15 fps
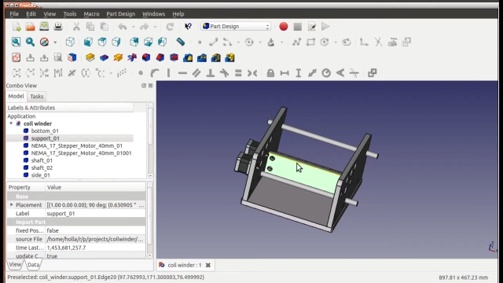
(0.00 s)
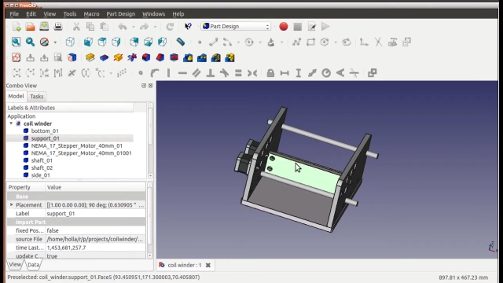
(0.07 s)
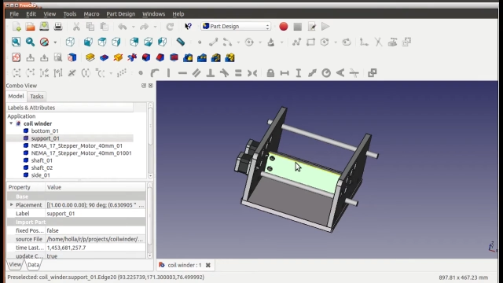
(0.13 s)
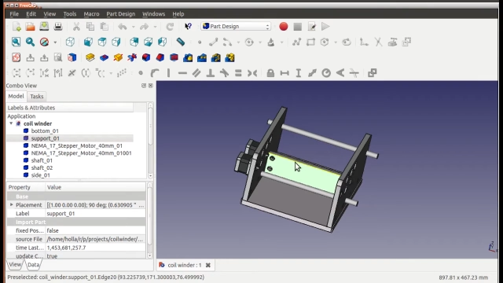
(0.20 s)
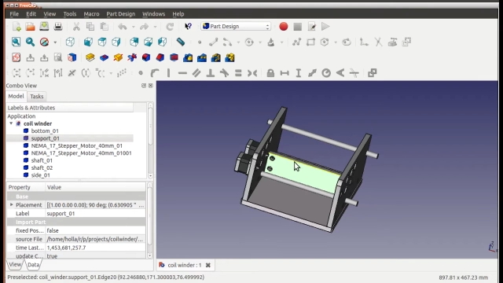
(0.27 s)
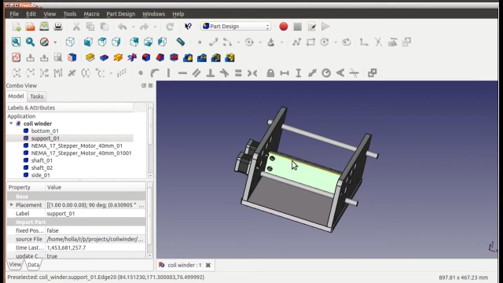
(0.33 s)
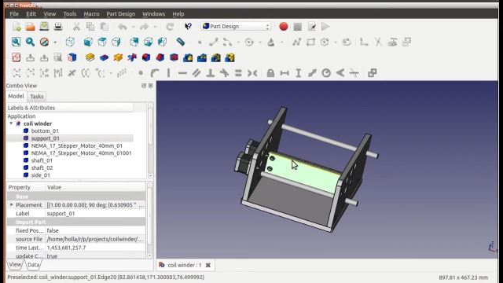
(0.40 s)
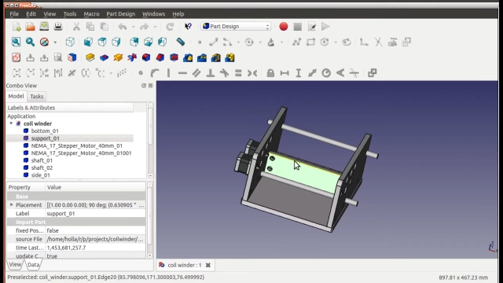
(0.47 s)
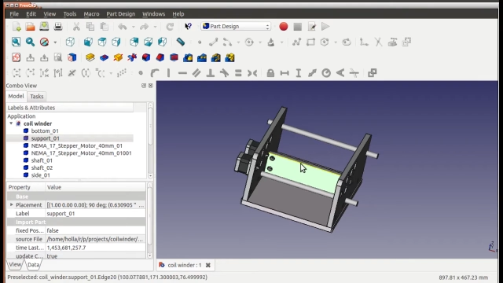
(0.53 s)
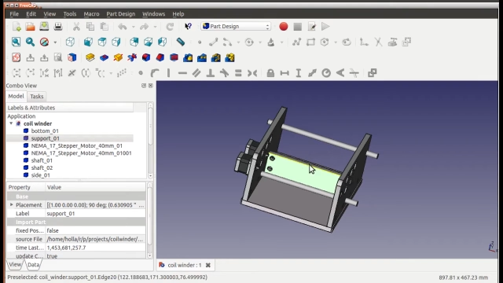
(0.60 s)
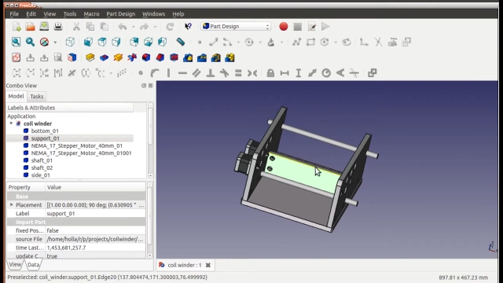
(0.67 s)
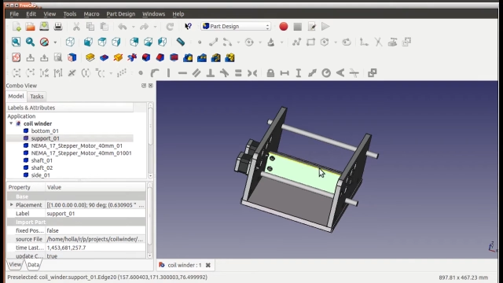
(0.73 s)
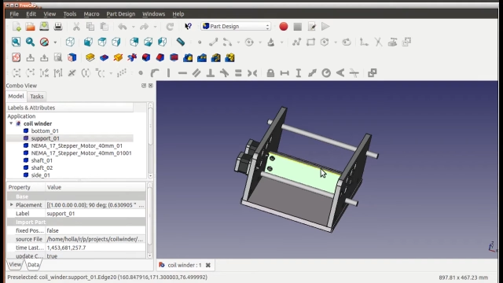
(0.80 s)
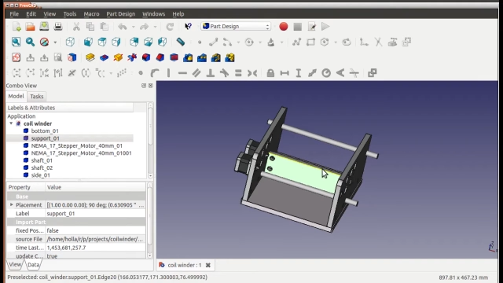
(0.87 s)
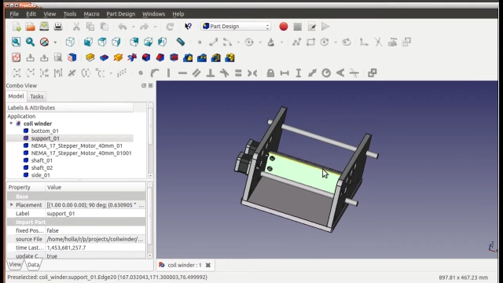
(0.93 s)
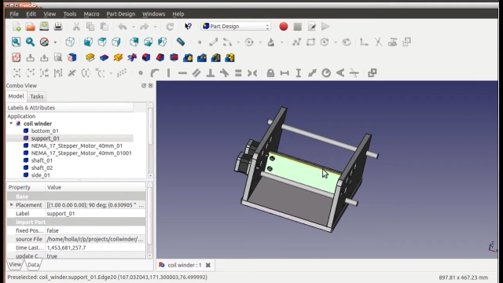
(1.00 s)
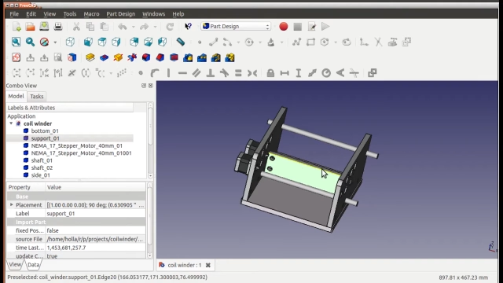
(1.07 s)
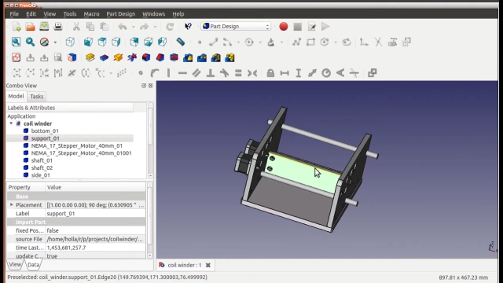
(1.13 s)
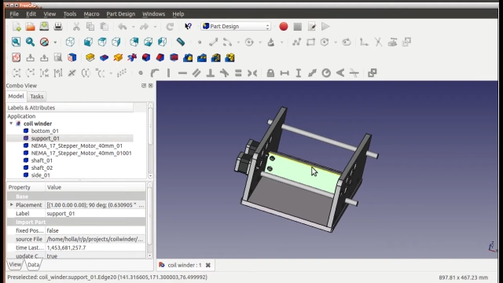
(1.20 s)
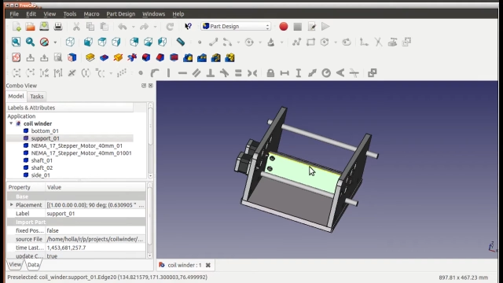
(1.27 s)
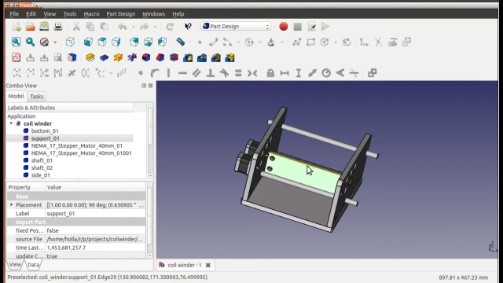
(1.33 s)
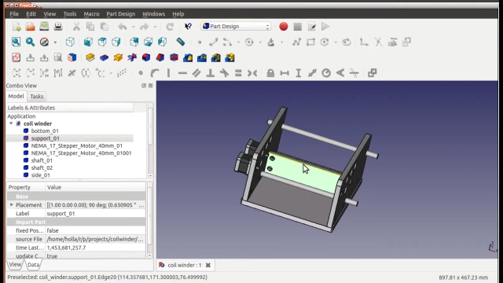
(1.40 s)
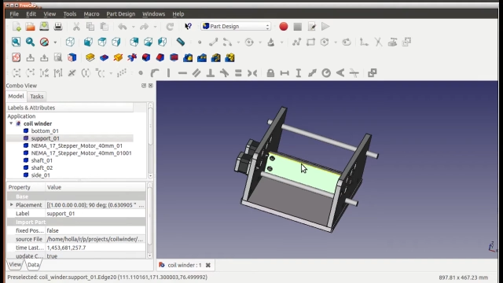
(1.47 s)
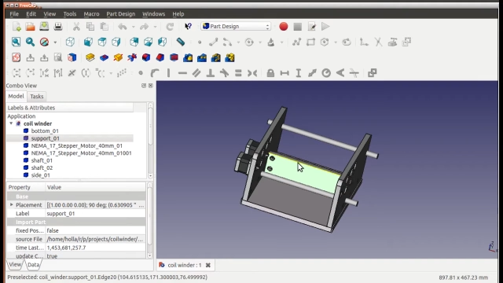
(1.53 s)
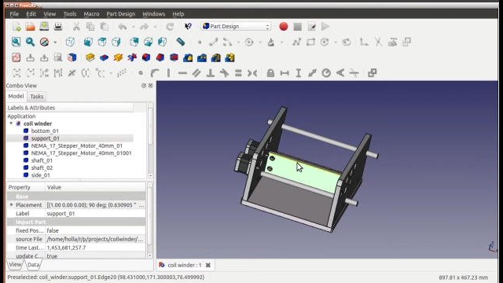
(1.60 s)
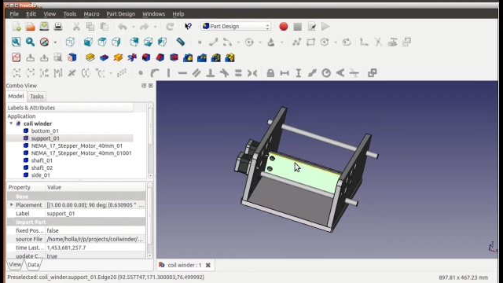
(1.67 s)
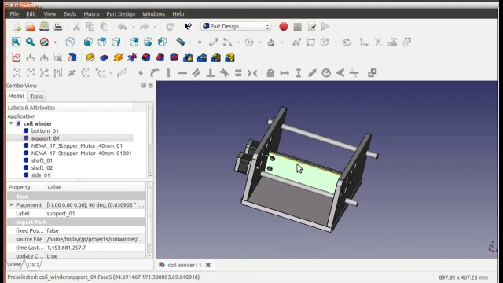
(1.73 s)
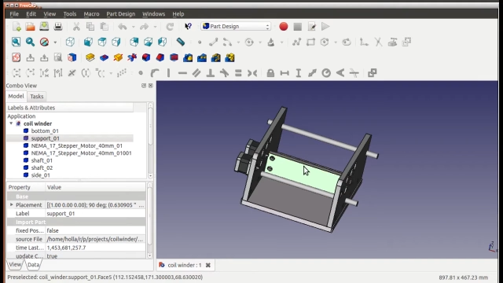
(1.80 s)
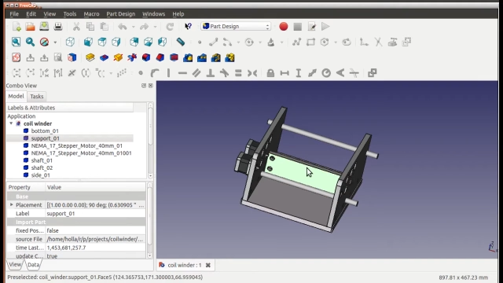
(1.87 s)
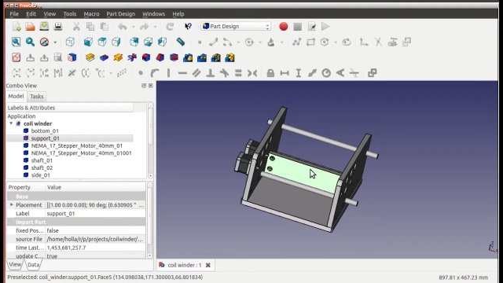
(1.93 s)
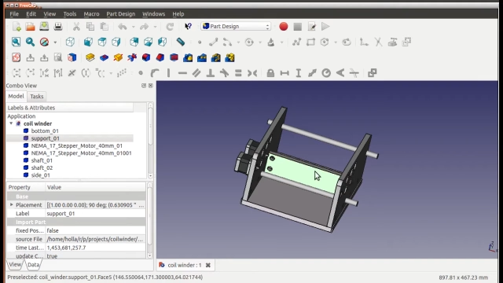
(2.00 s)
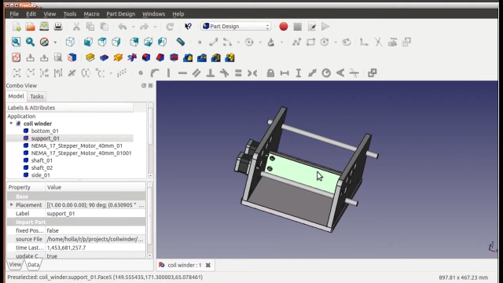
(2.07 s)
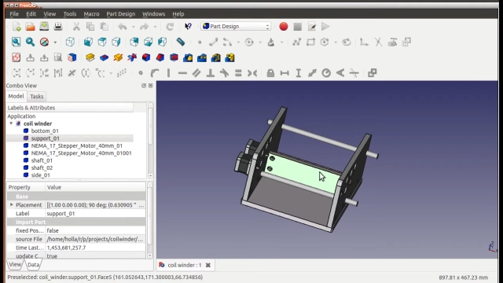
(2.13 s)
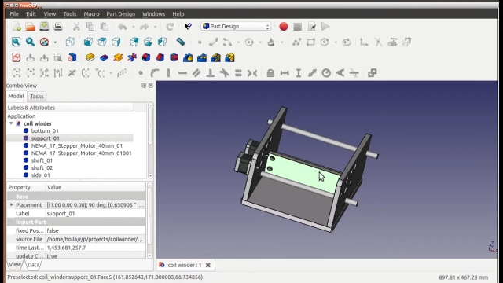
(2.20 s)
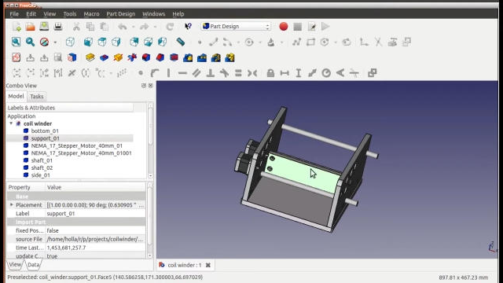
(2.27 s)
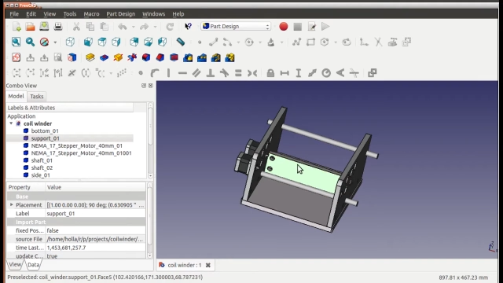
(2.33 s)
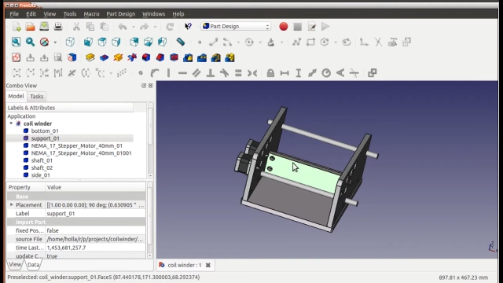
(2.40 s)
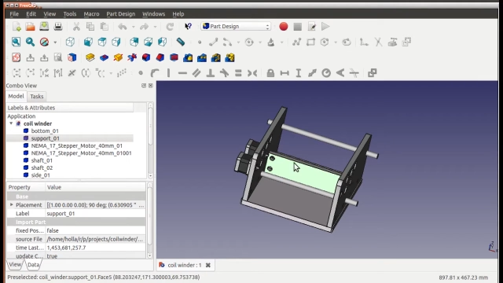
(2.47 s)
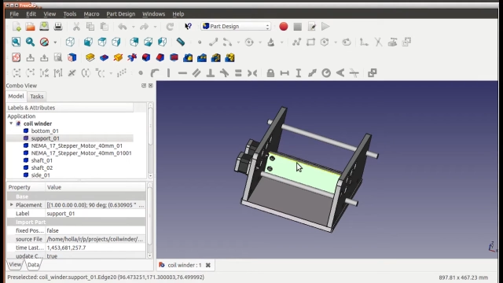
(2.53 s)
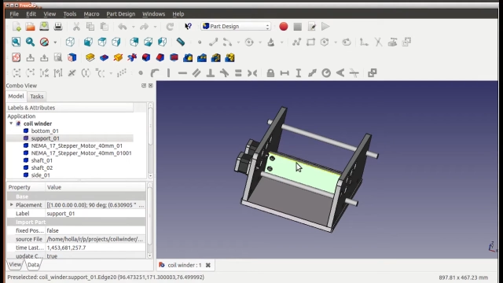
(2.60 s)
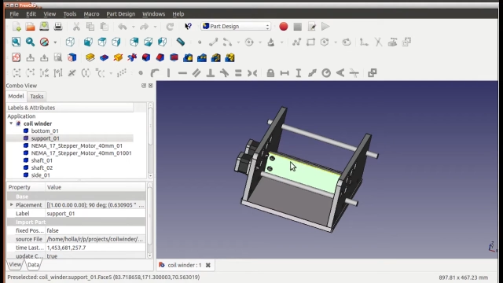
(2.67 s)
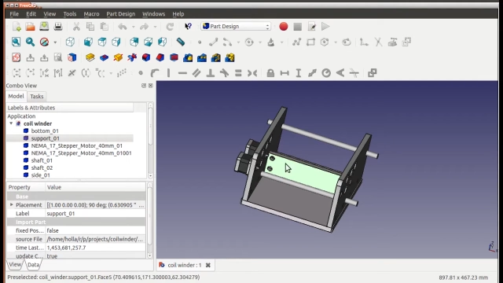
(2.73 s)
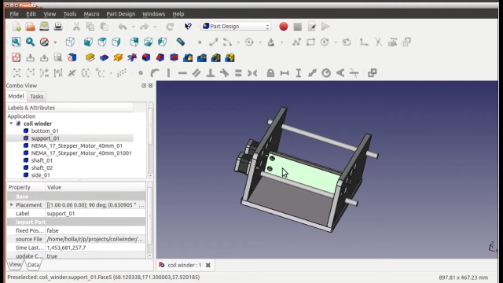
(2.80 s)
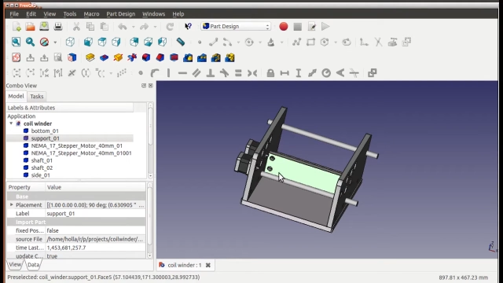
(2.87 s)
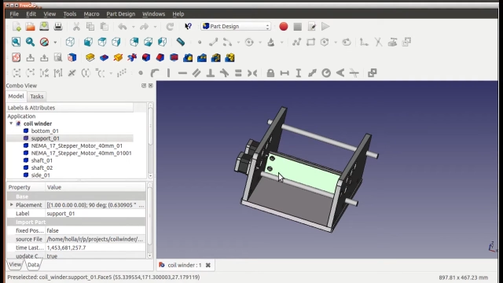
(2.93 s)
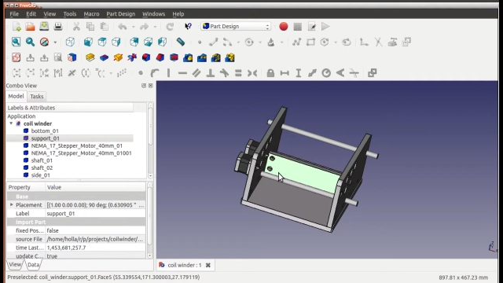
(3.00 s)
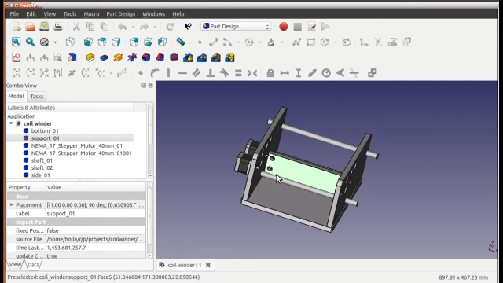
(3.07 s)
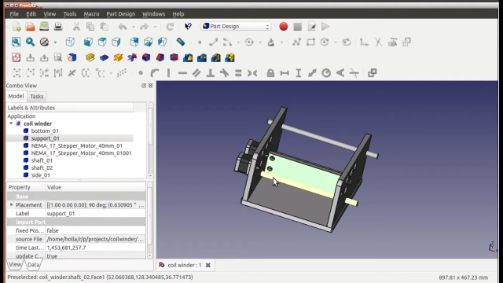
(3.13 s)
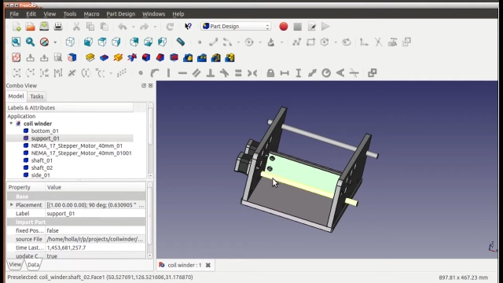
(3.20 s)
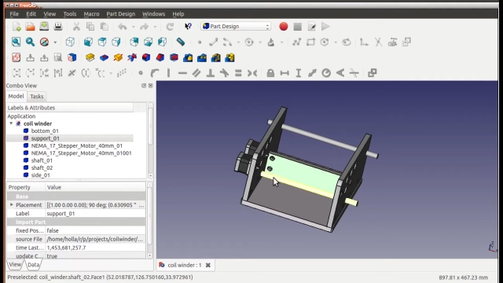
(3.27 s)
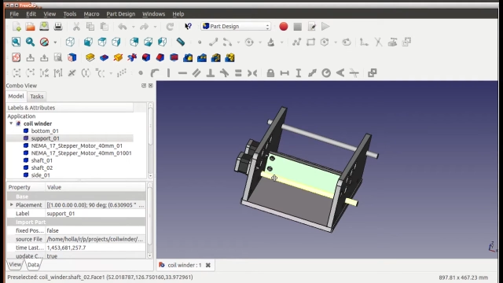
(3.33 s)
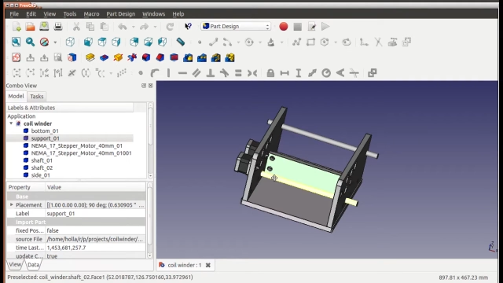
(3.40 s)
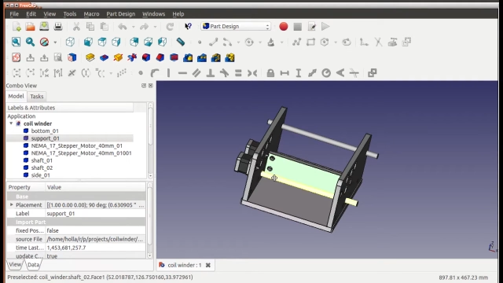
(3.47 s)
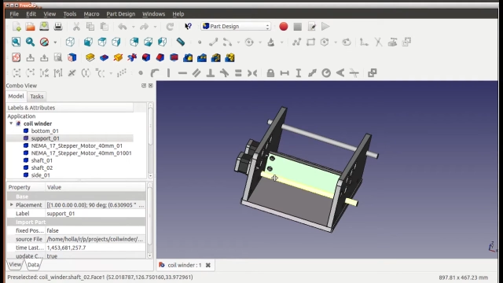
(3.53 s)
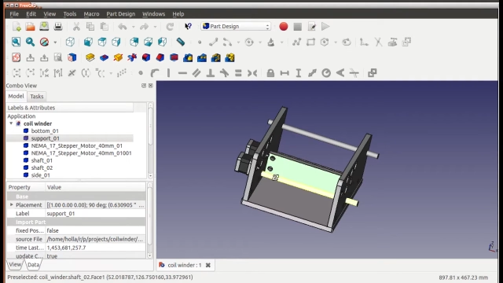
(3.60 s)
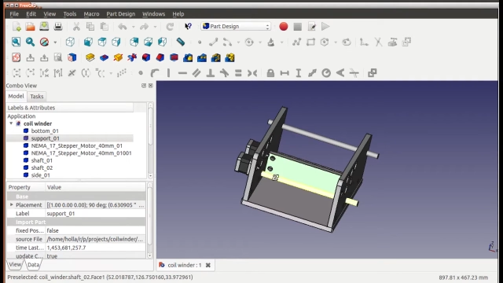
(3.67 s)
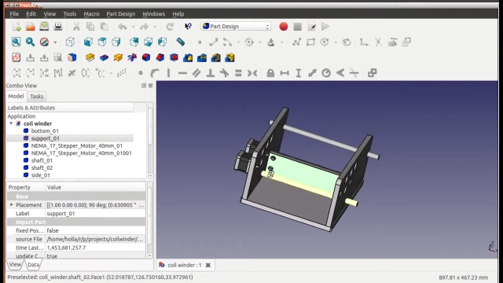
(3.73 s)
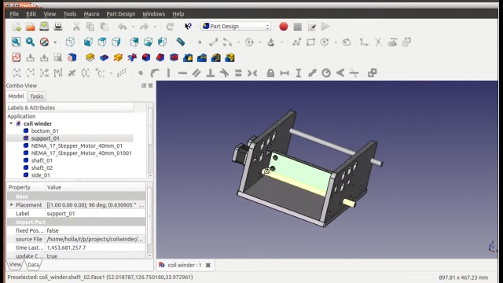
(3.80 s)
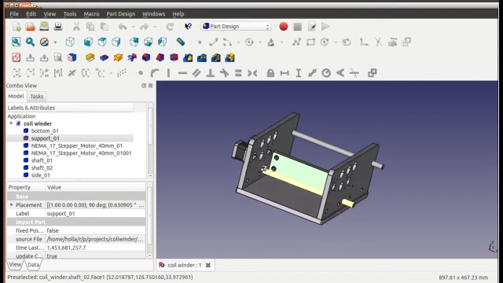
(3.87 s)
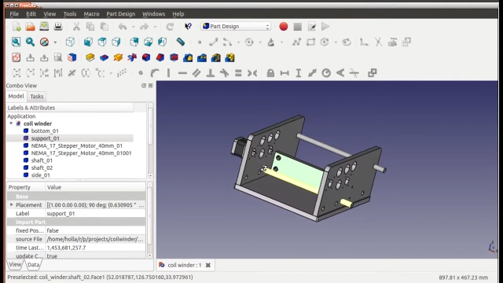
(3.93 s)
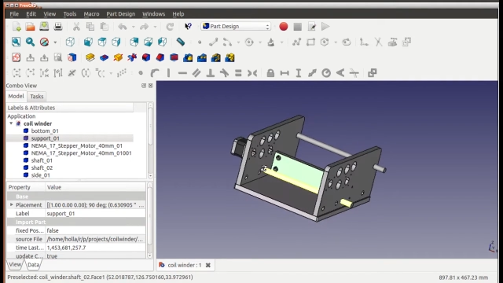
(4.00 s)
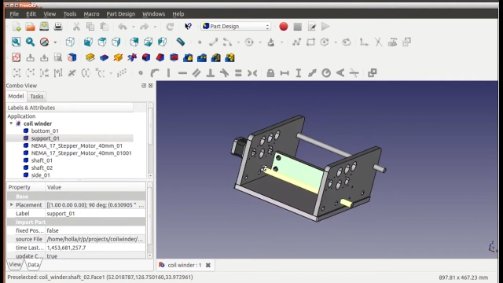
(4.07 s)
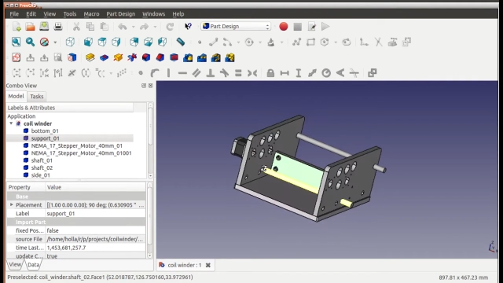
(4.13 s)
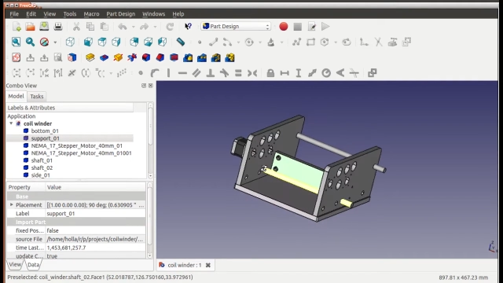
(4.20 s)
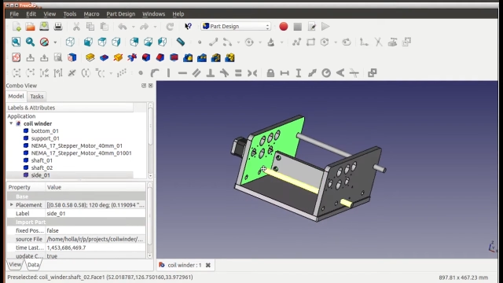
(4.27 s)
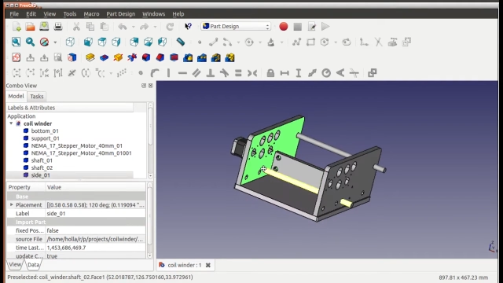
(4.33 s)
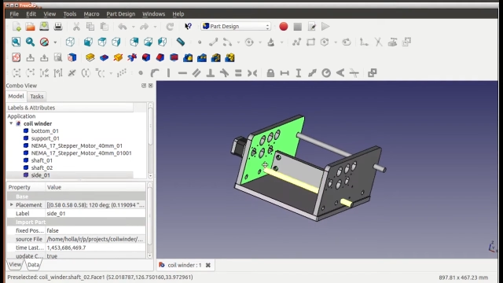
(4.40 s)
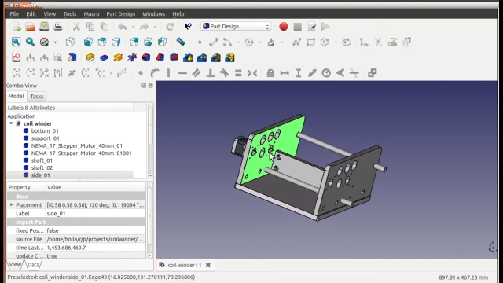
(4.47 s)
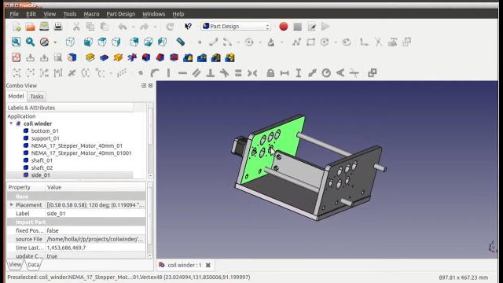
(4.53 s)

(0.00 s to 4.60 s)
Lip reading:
(no speaker visible)